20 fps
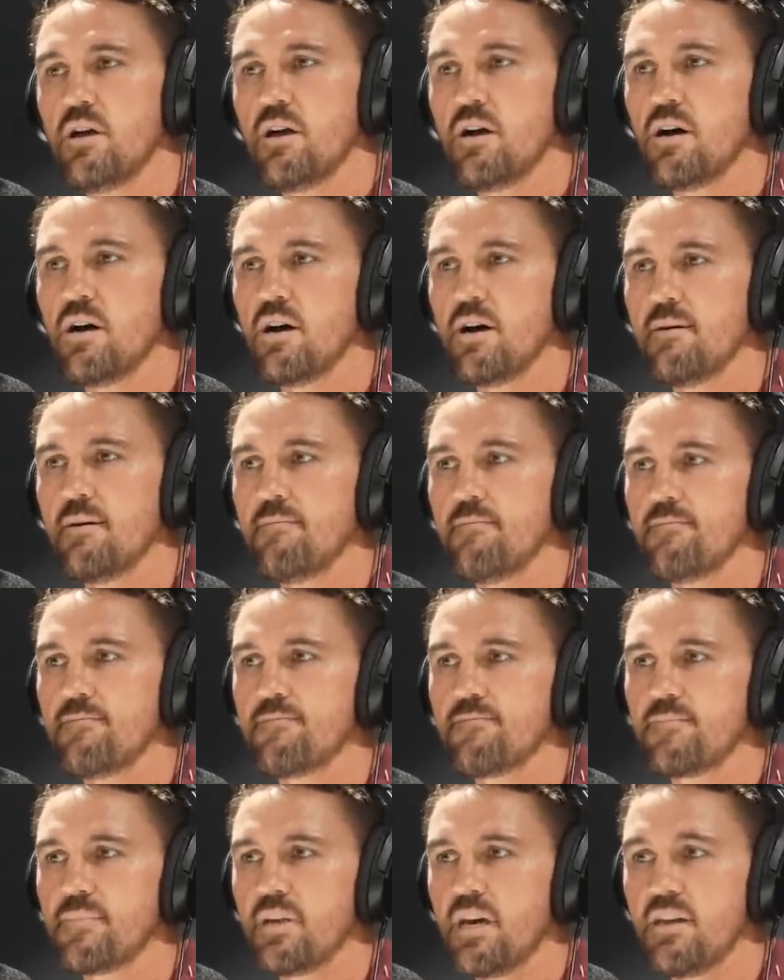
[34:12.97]
um,
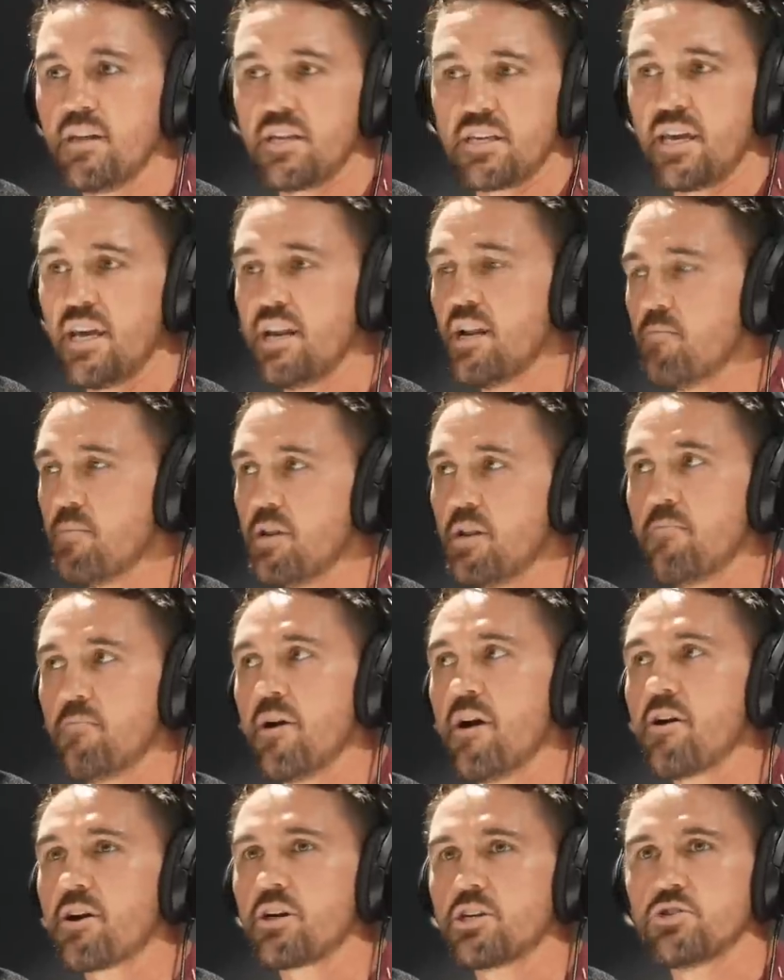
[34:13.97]
and again, I'm in
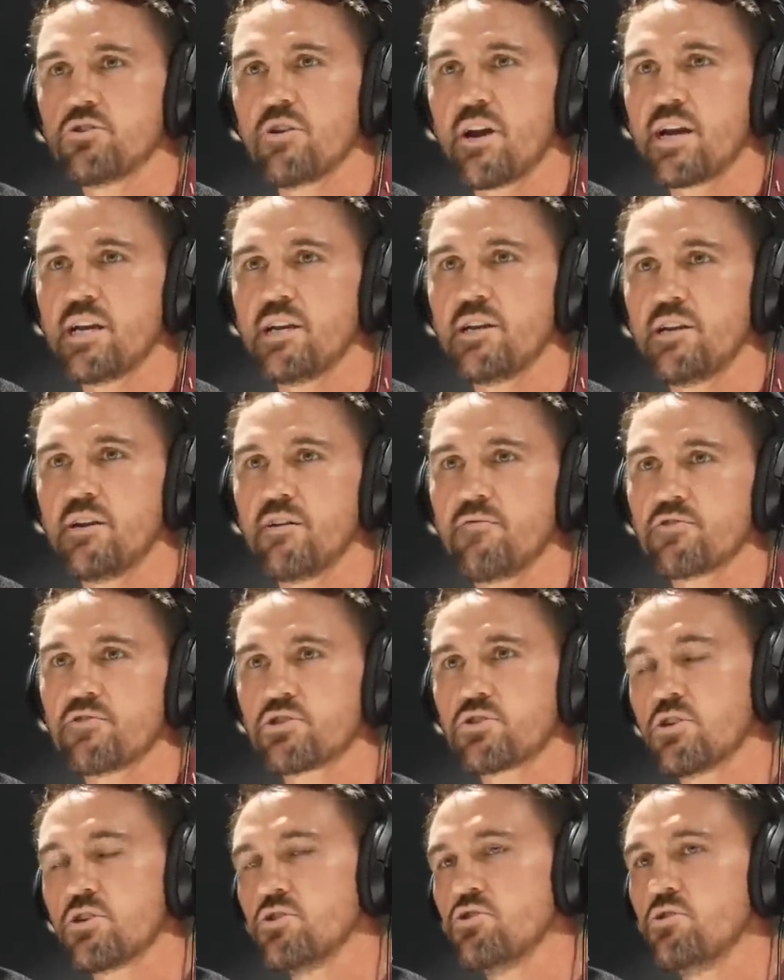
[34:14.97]
America training, and I've
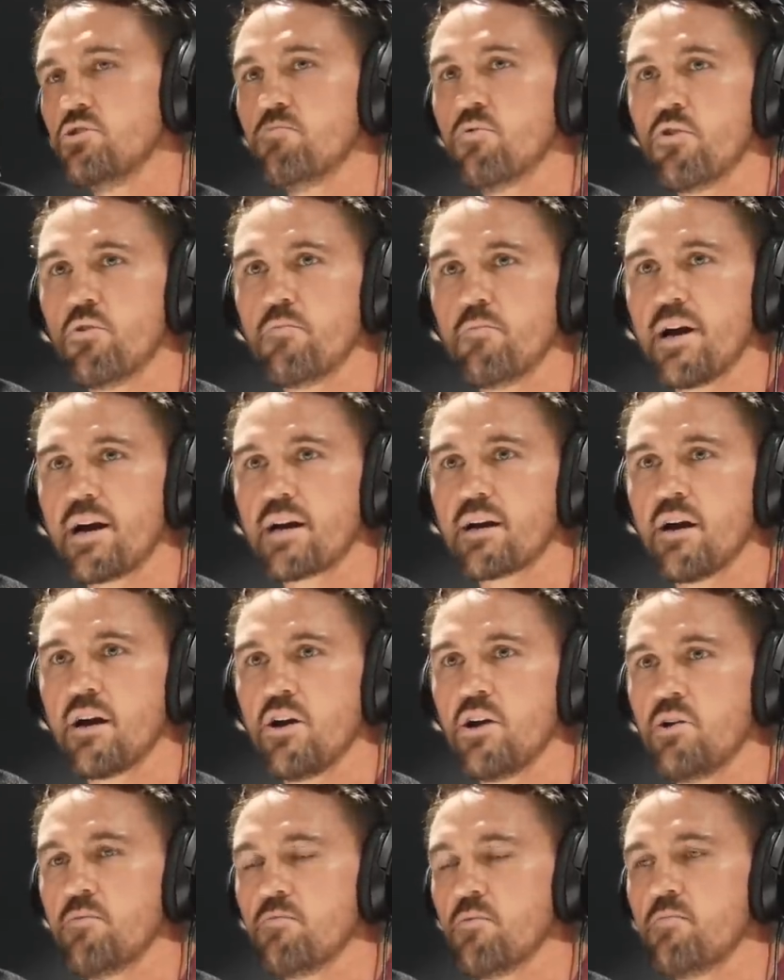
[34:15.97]
just got a newborn back
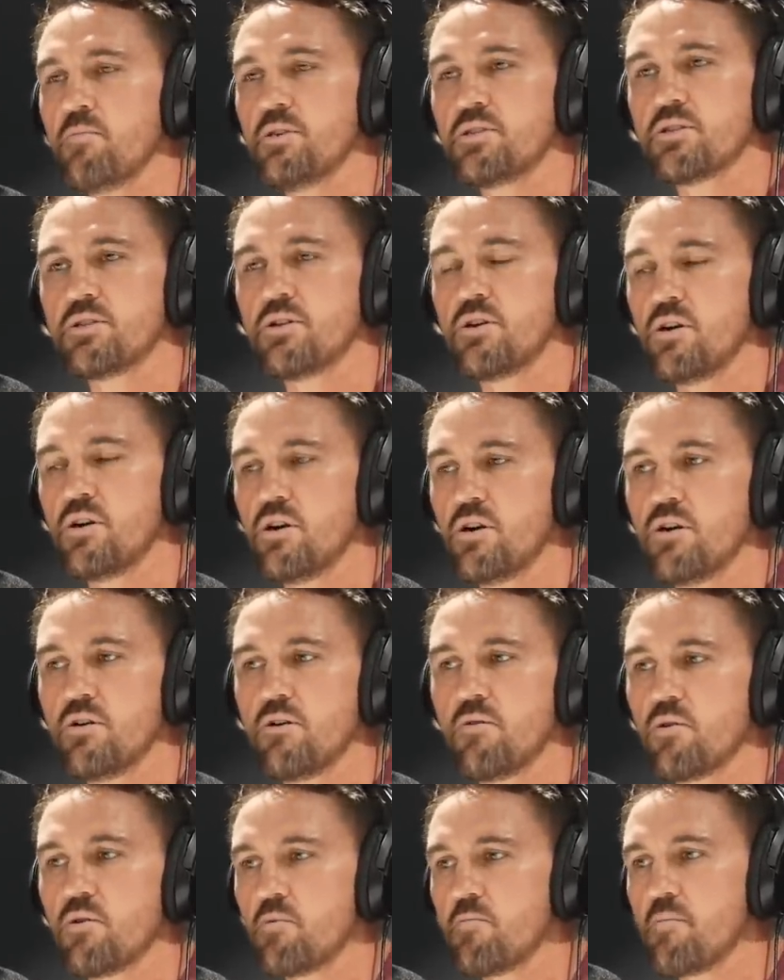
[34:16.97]
home. I'm missing her.
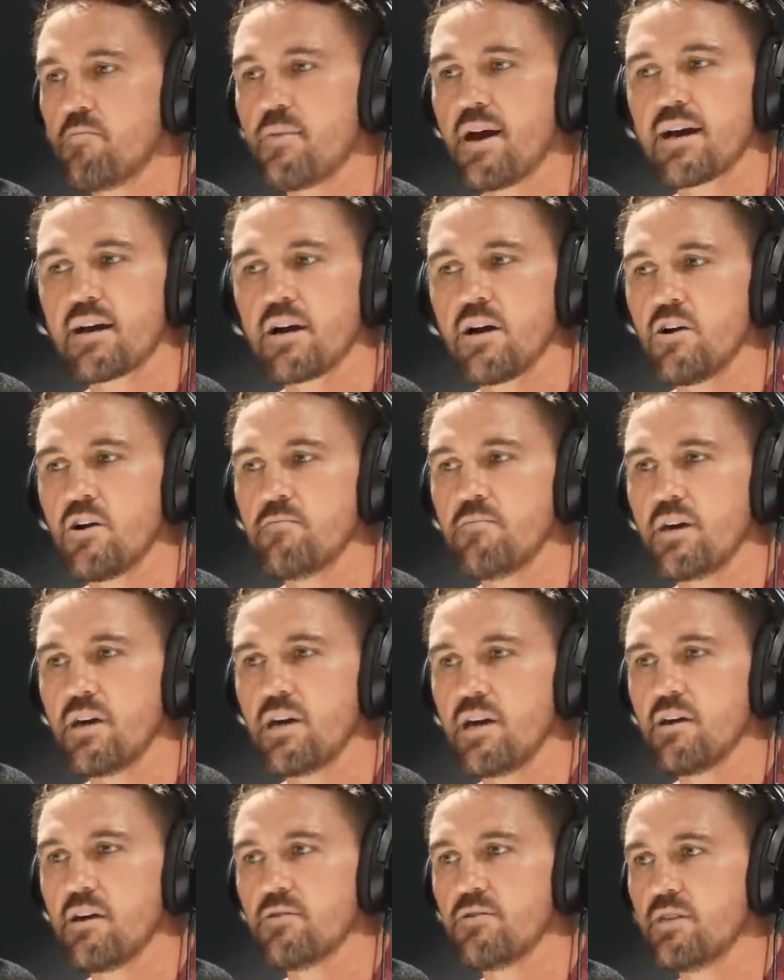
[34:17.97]
I want to be back home
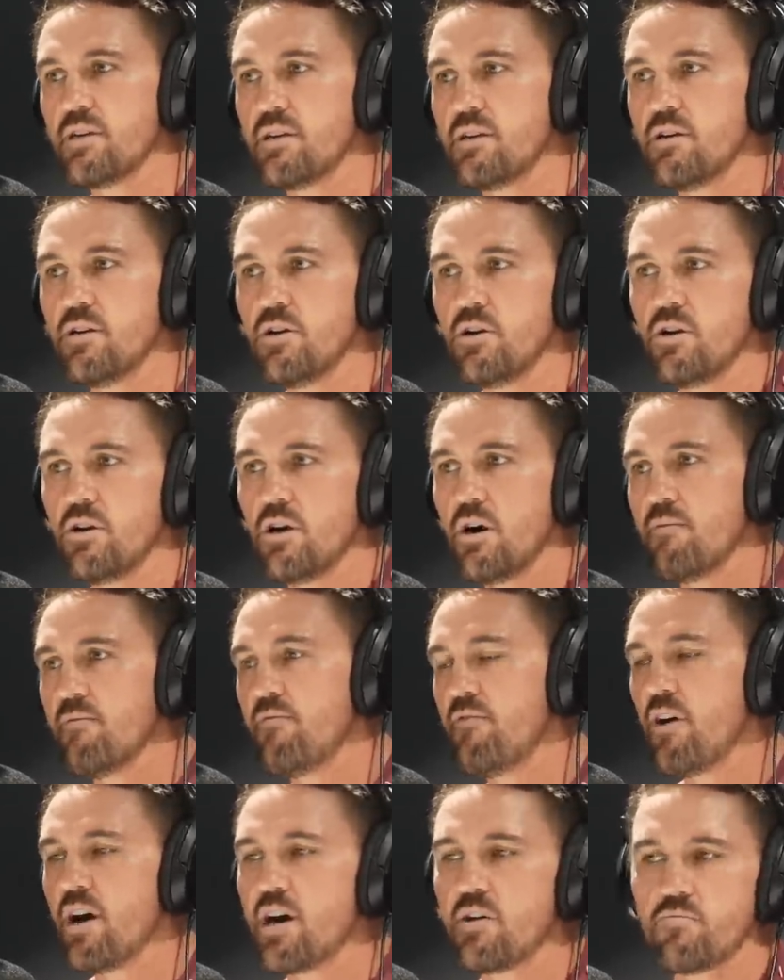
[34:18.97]
there, and then I'm
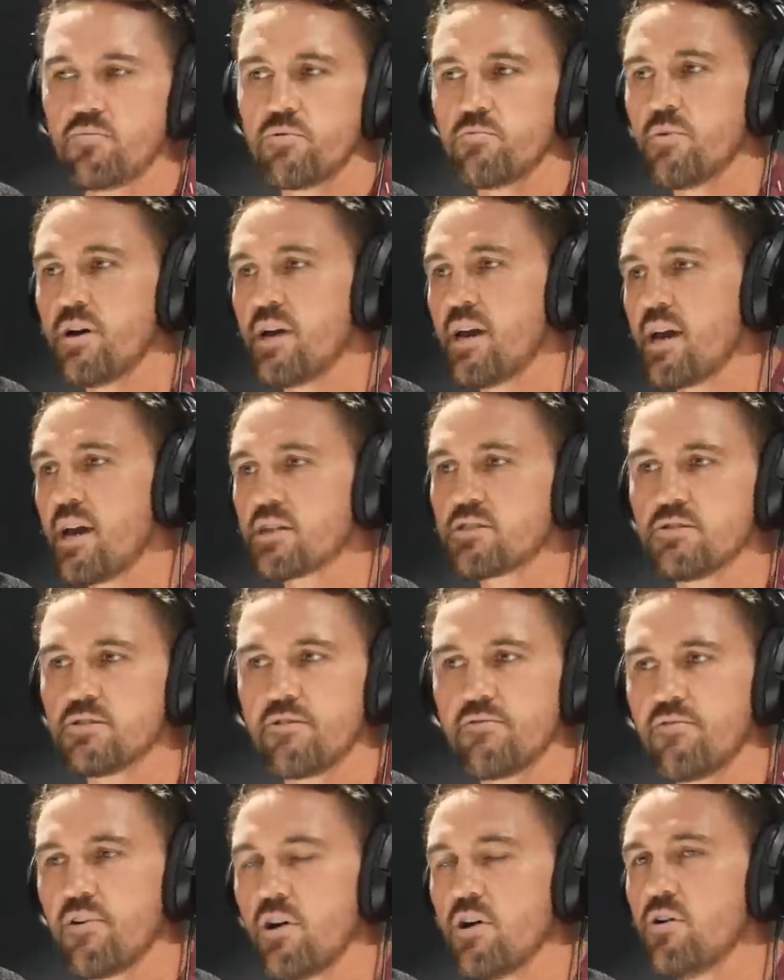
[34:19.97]
fighting with my ex on
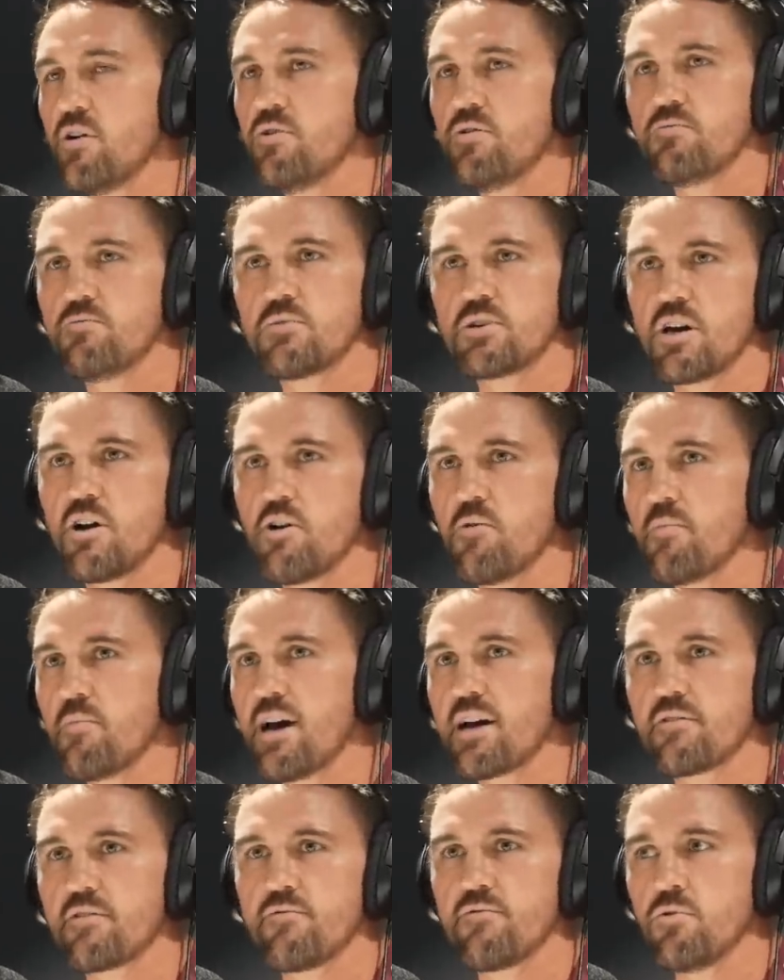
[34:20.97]
the phone, and we're going
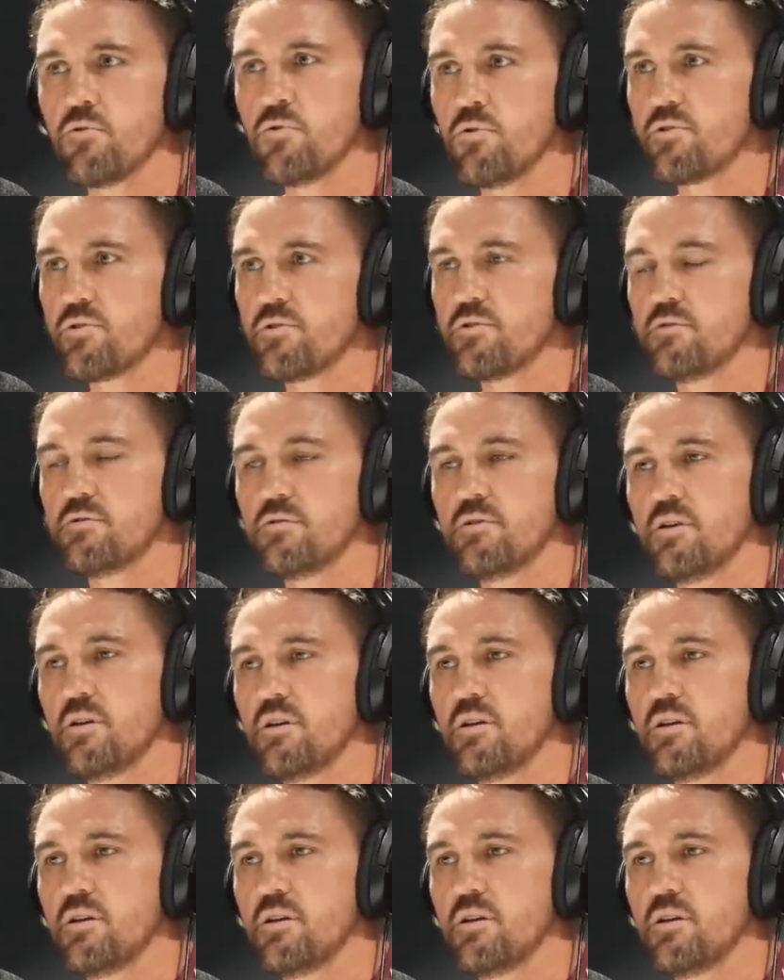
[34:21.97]
back and forth, and